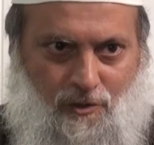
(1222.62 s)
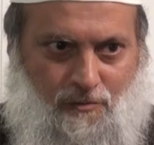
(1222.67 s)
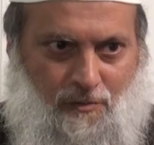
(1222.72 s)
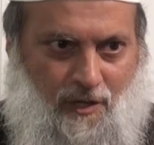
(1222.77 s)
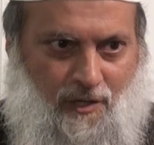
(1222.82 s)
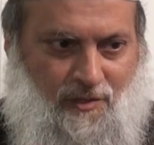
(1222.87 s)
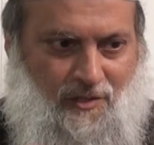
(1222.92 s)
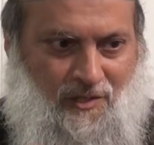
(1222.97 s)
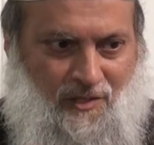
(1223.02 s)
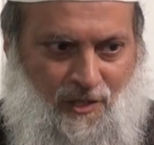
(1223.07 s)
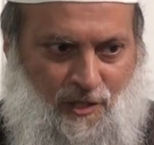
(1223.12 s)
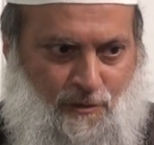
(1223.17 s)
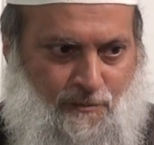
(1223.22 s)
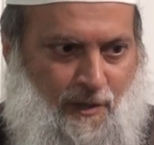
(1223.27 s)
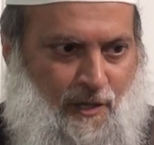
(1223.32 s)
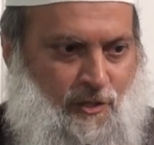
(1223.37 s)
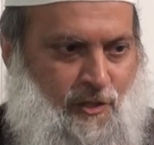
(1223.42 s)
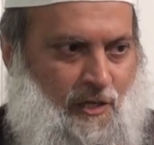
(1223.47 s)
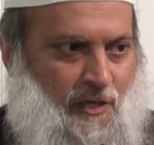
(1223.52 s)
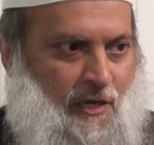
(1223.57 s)
places, and
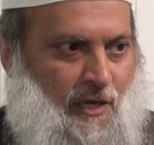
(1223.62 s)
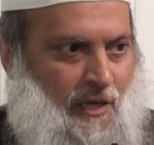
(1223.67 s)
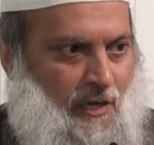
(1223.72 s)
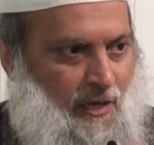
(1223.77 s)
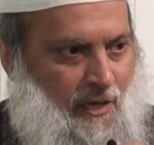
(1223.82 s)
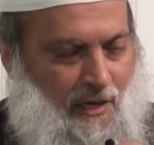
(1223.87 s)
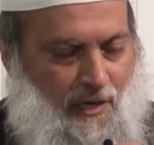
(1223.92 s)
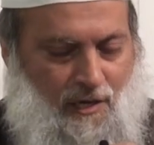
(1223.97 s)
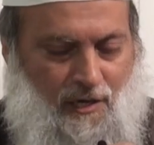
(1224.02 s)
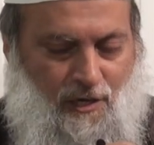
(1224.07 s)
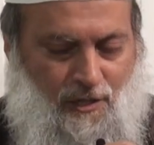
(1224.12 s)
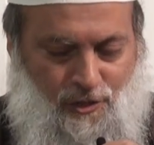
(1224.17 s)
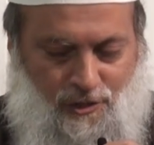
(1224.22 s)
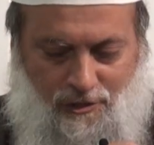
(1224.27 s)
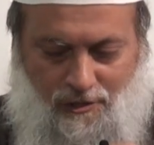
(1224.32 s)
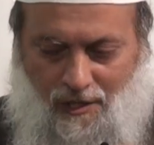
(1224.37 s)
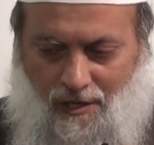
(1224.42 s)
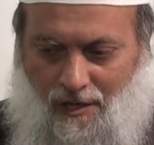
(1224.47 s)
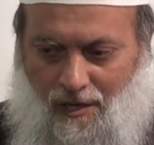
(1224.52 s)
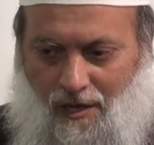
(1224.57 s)
especially in
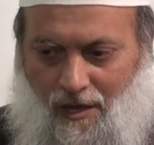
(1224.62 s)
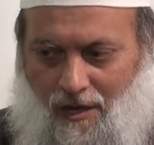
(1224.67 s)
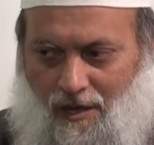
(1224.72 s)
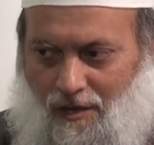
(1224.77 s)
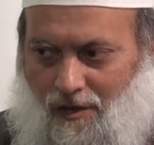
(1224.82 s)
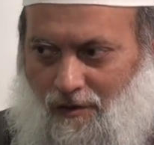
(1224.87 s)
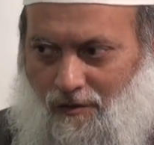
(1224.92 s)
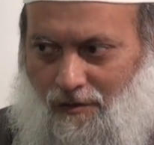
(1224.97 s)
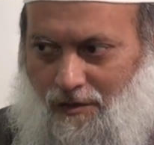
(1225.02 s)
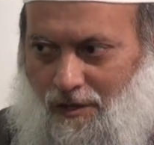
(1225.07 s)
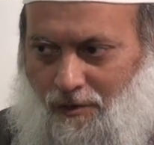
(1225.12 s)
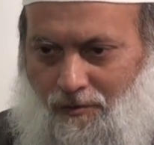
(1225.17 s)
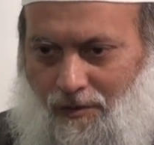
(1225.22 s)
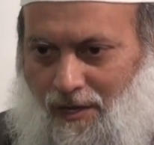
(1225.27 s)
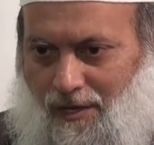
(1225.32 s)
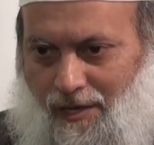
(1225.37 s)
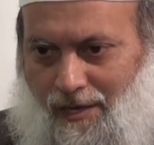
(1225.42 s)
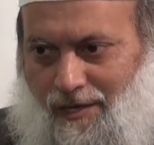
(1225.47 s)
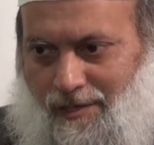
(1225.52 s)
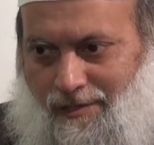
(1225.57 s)
English. You know, there
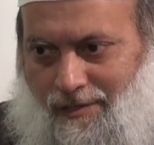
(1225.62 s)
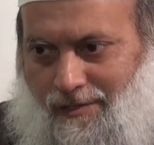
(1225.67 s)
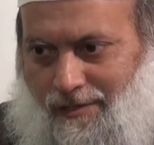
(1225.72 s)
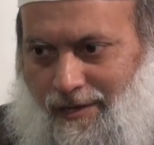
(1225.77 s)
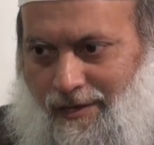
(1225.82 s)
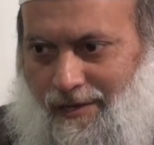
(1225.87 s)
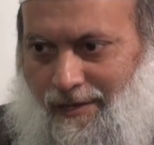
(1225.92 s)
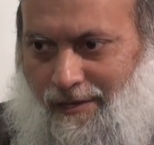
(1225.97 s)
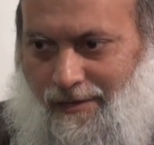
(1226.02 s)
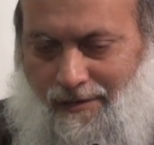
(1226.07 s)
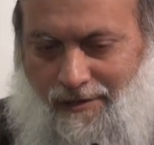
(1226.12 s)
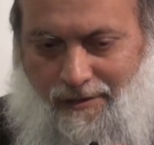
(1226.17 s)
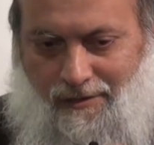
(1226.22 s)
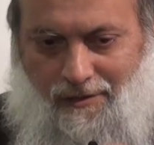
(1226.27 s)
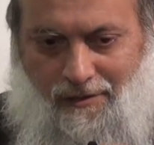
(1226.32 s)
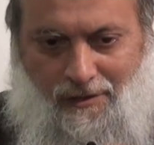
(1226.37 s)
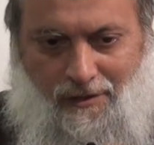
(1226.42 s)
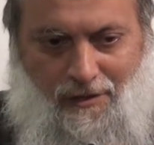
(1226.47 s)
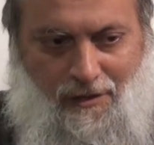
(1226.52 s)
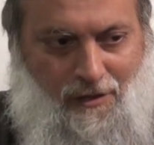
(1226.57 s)
really isn't any
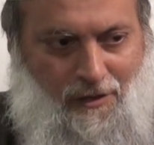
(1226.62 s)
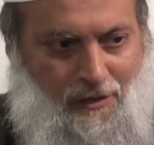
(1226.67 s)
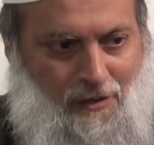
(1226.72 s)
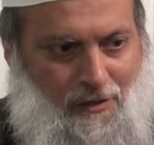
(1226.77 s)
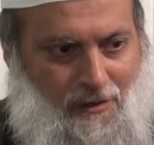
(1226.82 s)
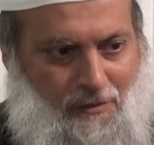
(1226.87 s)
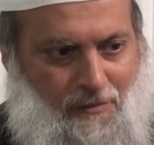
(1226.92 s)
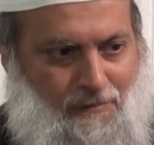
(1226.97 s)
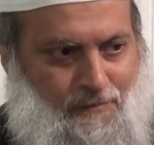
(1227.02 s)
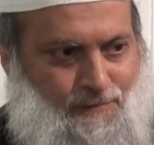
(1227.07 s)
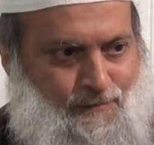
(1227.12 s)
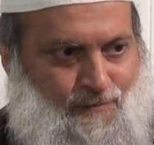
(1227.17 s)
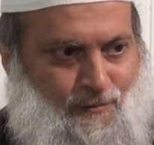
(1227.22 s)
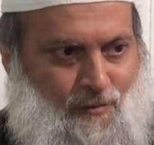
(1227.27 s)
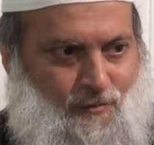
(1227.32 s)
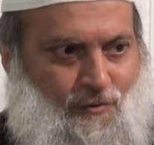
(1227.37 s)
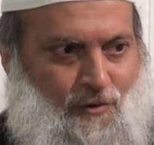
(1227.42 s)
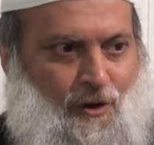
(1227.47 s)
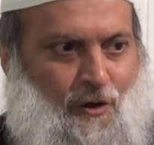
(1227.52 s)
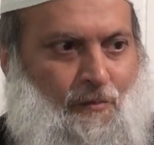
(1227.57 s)

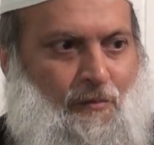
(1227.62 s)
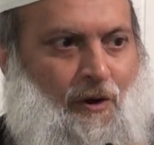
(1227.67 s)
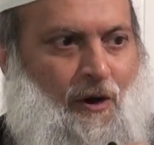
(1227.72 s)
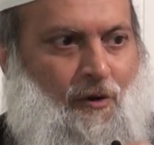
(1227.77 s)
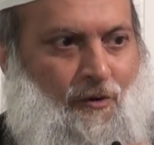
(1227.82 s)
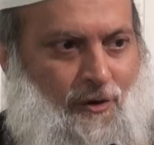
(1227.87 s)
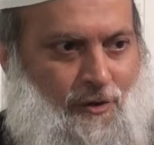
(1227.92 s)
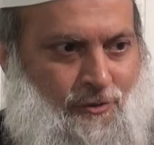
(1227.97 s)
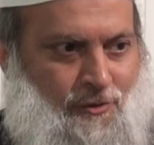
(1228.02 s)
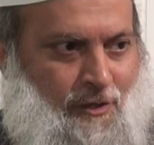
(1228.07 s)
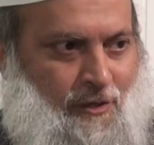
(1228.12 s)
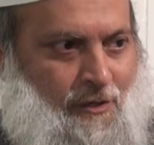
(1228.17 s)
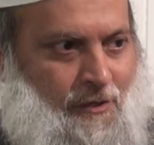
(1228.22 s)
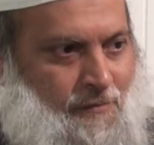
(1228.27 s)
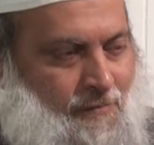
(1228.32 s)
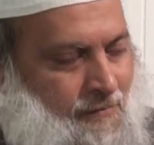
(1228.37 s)
real poetry.